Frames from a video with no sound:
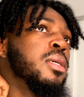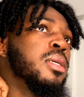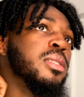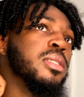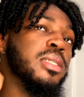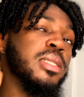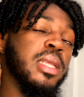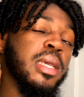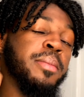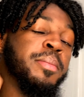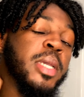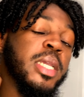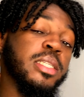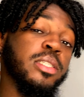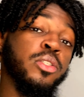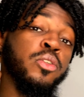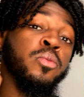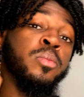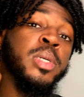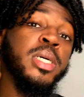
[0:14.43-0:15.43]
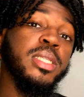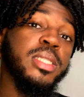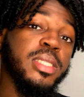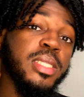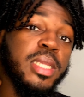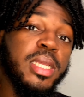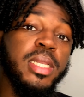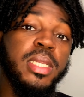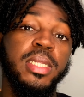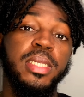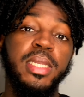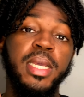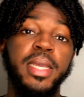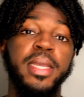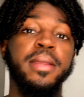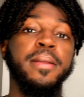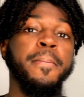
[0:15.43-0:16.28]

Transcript: today makes 2 months and a day.